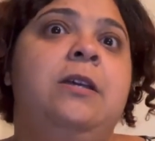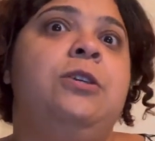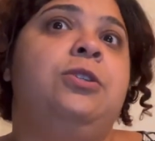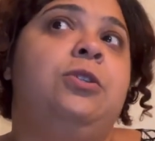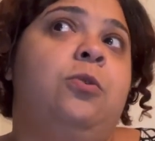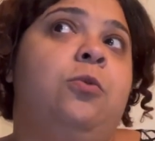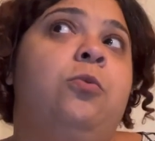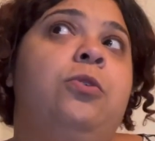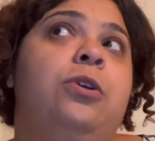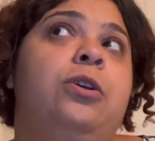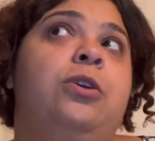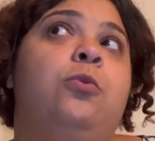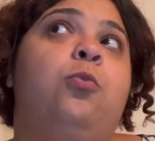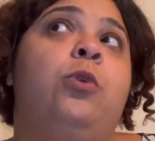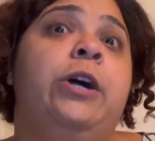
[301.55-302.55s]
So
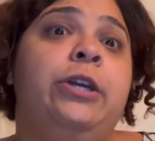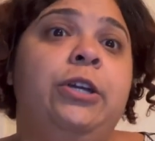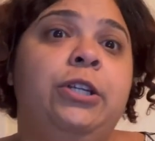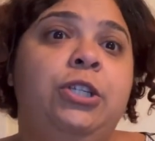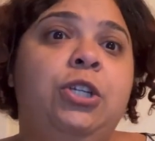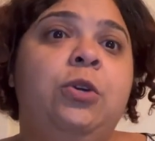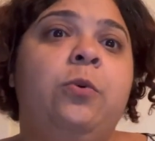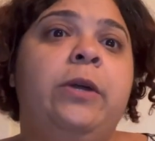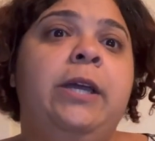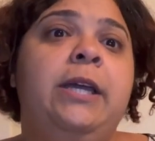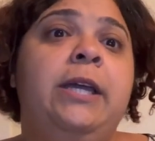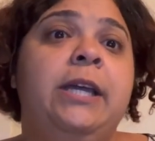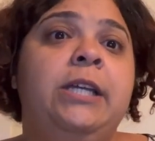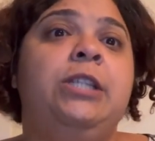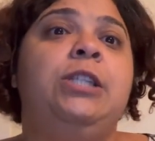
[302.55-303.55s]
what you're doing is